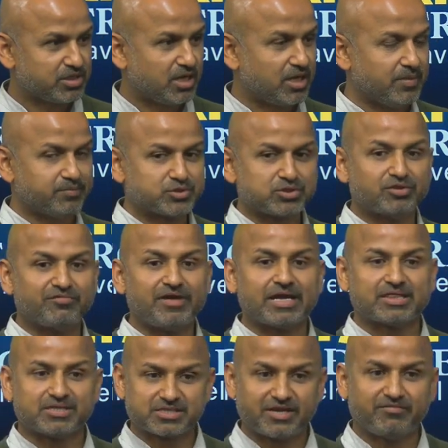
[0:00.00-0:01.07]
Um, so in fact,
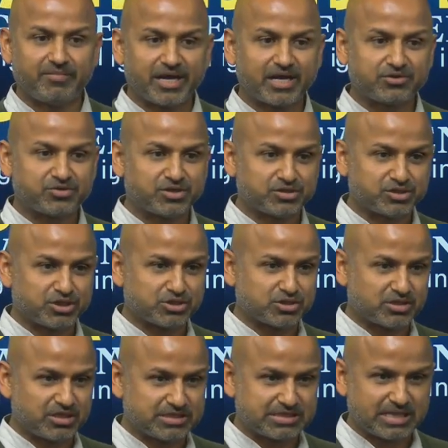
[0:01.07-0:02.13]
the Skift Megatrends is,
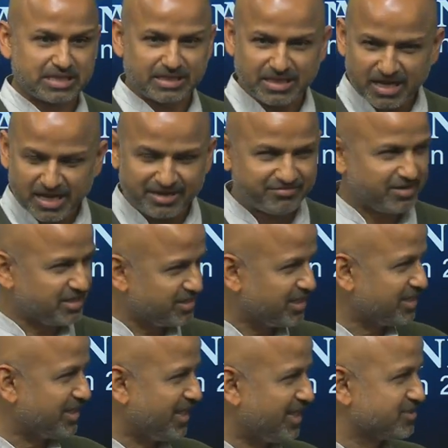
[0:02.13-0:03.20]
is live, I
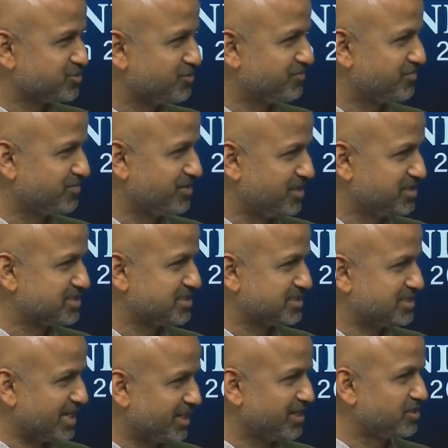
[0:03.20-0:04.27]
think as of this
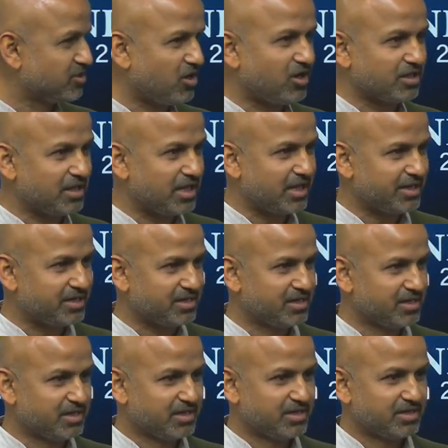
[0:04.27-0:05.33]
second online
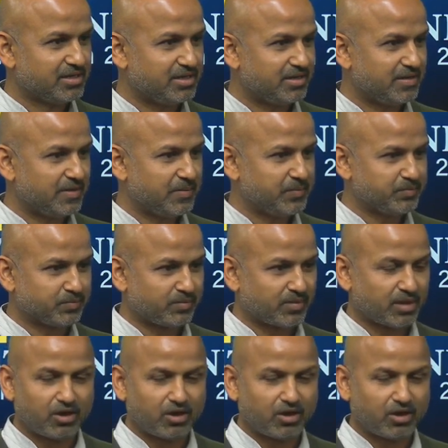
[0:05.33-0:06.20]
um,